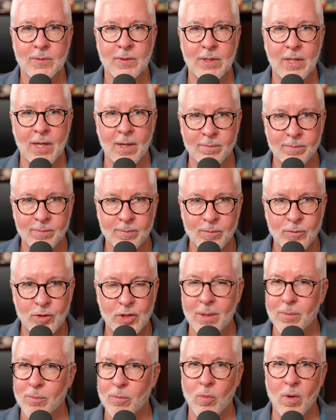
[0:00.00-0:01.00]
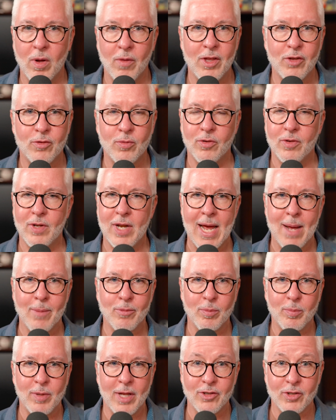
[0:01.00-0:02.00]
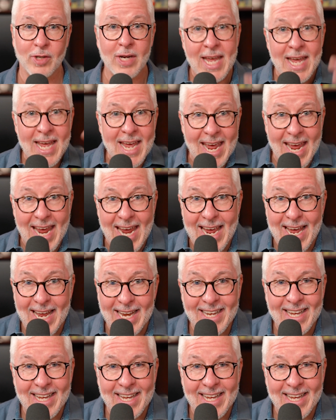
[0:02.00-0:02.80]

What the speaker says: Yeah. Jim, well, this was an absolute pleasure. And